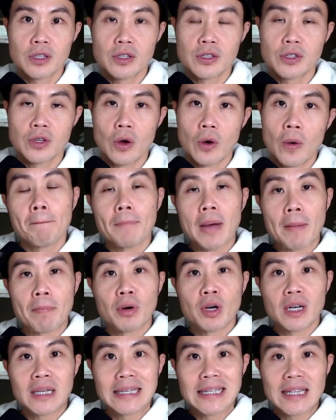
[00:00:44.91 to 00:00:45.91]
So by
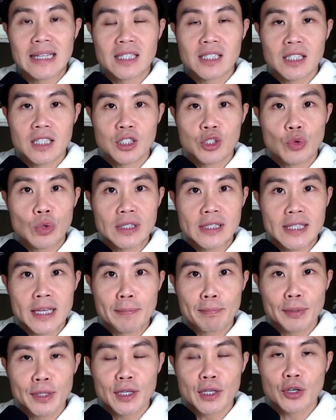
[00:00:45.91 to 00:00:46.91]
putting this into a
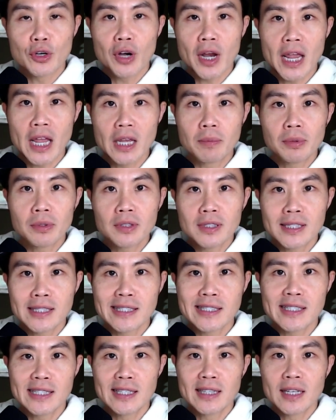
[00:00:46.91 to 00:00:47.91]
template, you're able to
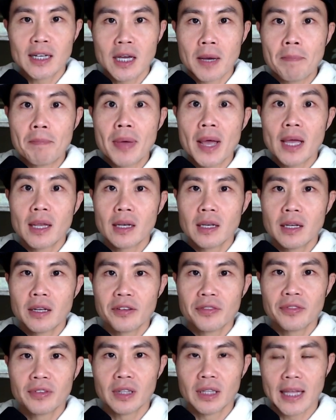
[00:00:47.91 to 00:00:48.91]
see the
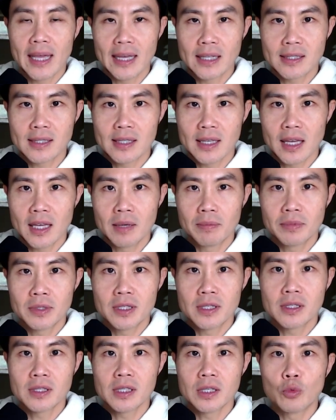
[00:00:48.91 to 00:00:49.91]
competitive landscape to
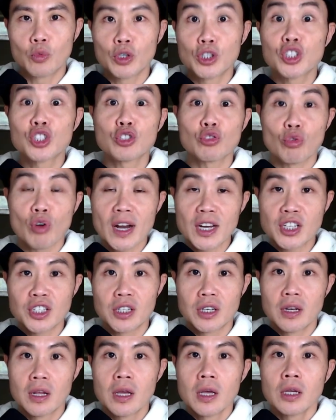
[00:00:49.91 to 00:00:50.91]
see which
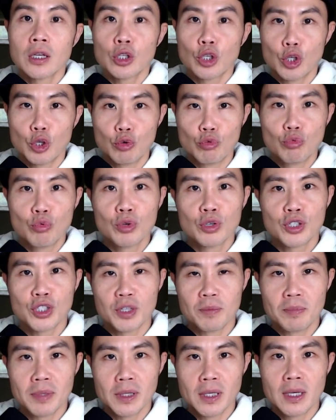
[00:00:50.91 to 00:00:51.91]
direction you
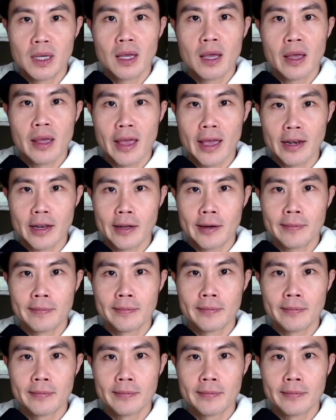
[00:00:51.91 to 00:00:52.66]
should be headed.